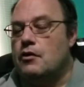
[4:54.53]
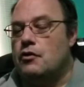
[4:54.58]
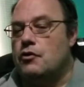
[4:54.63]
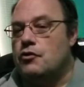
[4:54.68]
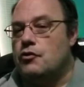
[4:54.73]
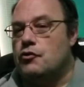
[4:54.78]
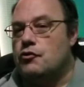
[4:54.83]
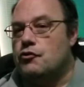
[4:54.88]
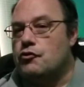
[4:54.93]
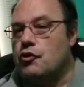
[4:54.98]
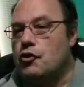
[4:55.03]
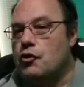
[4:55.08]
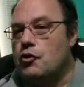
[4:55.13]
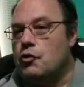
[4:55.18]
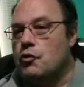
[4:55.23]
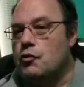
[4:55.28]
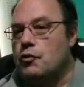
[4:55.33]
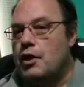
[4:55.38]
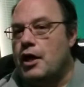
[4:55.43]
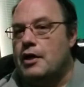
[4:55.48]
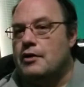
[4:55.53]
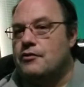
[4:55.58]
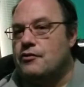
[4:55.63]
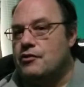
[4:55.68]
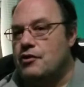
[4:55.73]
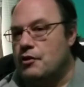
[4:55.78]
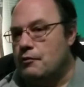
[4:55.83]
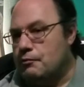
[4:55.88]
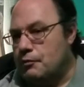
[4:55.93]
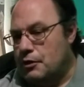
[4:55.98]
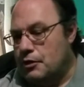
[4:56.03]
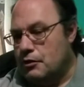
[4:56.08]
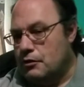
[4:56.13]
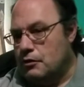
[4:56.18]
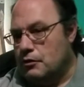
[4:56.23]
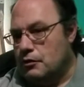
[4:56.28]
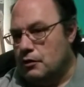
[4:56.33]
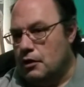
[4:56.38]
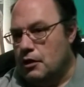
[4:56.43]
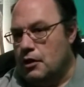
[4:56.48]
So that's the
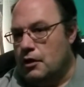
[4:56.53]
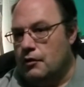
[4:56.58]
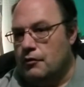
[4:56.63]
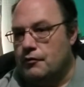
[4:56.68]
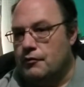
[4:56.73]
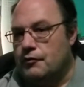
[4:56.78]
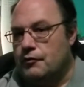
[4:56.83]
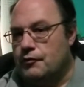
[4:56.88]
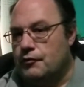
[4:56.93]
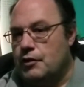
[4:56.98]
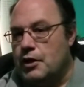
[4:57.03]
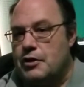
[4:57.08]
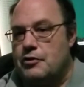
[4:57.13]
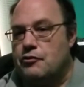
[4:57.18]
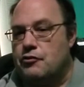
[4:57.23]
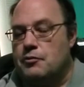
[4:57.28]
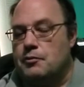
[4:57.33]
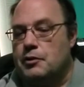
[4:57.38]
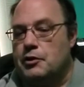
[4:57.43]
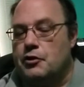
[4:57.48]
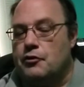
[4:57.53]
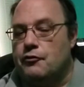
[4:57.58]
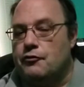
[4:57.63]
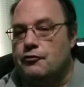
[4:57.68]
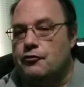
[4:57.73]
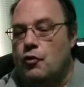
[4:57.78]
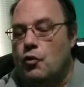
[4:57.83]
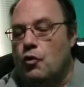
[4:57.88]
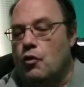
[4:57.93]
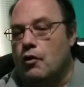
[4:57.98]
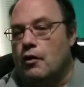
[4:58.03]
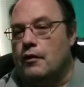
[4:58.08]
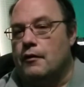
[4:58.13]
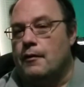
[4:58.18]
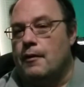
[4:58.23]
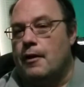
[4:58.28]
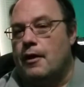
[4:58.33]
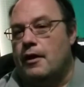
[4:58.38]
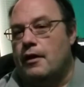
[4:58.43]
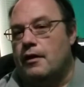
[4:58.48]
appeal of Flight Simulator four.
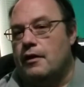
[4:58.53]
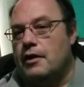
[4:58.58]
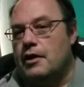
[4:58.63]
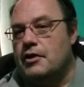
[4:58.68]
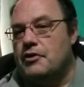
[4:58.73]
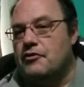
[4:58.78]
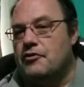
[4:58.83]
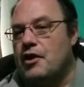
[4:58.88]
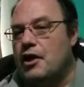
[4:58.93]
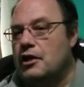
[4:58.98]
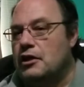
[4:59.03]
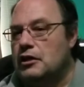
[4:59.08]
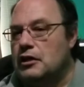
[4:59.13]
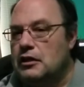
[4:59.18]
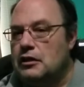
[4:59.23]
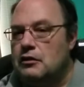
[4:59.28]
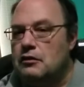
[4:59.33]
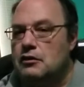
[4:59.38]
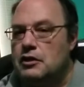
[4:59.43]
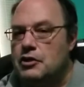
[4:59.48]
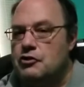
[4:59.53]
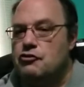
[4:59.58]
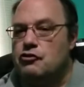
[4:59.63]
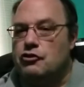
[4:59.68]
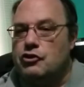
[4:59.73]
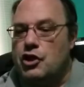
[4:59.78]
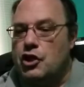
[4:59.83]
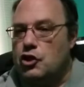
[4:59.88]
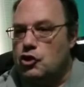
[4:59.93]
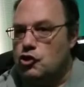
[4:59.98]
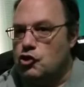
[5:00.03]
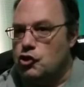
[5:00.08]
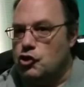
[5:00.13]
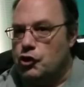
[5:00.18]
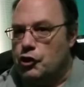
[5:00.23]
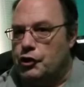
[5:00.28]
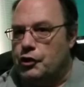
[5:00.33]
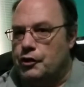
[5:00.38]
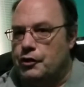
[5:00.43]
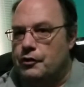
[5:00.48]
It's that little engine that
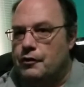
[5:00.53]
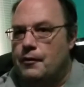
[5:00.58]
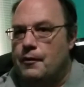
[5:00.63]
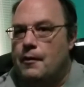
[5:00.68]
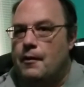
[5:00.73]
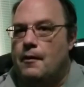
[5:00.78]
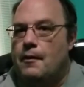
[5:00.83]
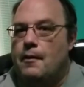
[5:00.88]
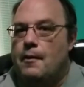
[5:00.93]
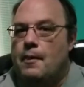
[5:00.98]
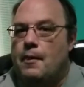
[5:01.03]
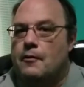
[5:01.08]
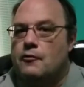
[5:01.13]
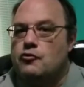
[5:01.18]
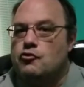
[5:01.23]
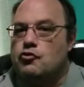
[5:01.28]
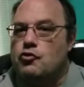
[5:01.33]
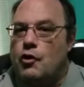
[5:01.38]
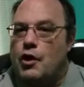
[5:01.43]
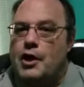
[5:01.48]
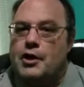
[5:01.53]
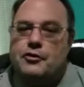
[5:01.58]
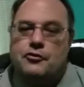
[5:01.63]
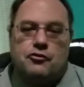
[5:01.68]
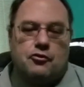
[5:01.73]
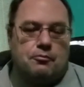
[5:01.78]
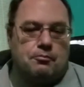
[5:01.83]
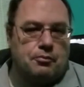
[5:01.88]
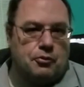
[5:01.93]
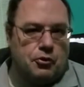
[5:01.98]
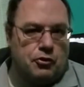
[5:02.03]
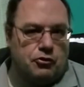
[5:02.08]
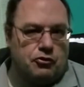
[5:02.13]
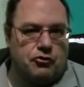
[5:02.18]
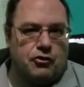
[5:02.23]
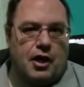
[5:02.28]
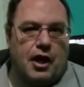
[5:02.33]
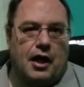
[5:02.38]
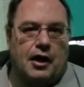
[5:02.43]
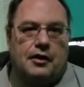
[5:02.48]
could. trying to push
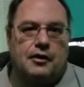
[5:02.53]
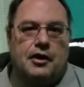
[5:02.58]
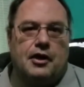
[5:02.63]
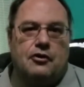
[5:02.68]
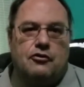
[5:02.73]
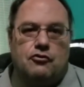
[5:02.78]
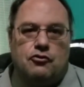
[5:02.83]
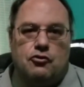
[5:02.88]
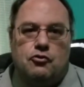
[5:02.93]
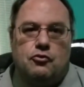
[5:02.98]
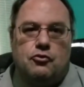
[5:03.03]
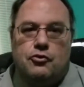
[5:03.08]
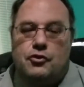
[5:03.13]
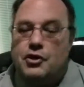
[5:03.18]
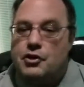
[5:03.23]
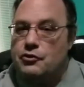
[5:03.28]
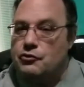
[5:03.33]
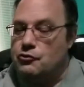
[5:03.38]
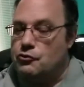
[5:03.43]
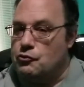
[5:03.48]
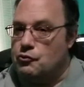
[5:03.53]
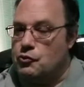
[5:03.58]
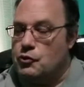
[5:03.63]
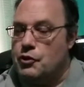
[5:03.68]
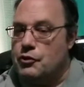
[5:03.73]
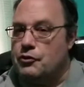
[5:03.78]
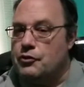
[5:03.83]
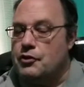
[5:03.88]
that and do things with